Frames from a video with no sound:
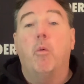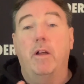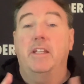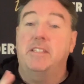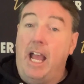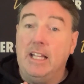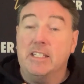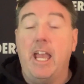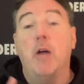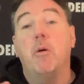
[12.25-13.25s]
while the
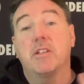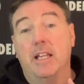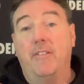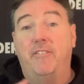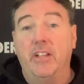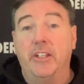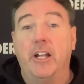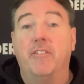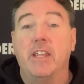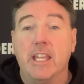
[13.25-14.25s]
Dallas Cowboys and the
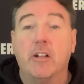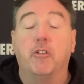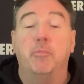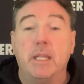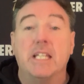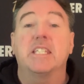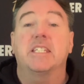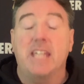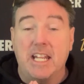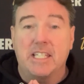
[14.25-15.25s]
Philadelphia Eagles meet
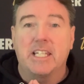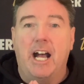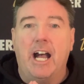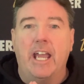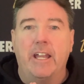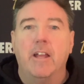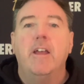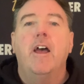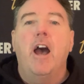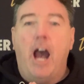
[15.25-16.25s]
stateside.
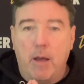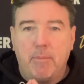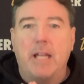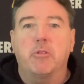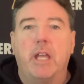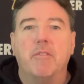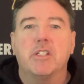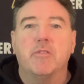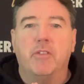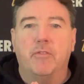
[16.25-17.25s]
I'm Patrick
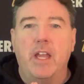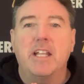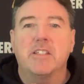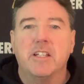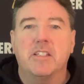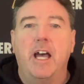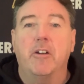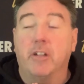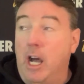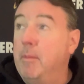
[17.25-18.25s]
Everson for Vegas
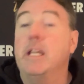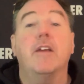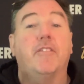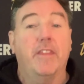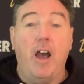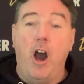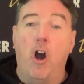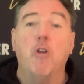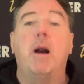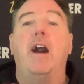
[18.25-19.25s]
Insider, coming to you from the
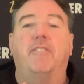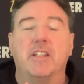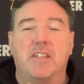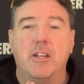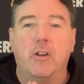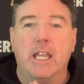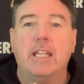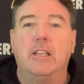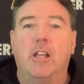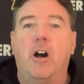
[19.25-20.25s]
home office here
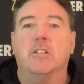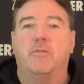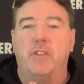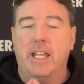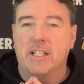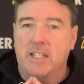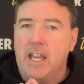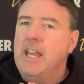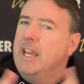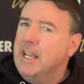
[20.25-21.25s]
in Las Vegas.
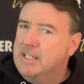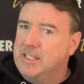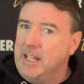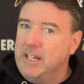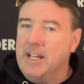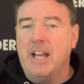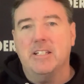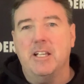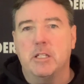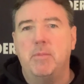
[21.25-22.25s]
It's Sunday night
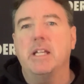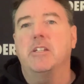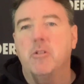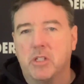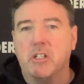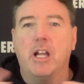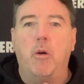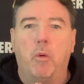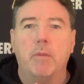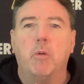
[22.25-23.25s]
as I speak to you. Still
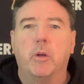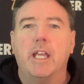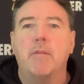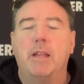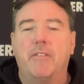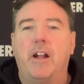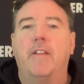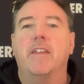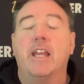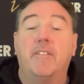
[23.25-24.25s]
got one more game left
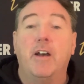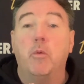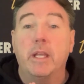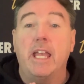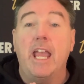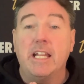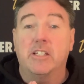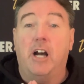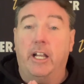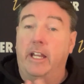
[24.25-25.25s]
on the N F L Week
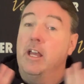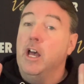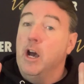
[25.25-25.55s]
eight docket,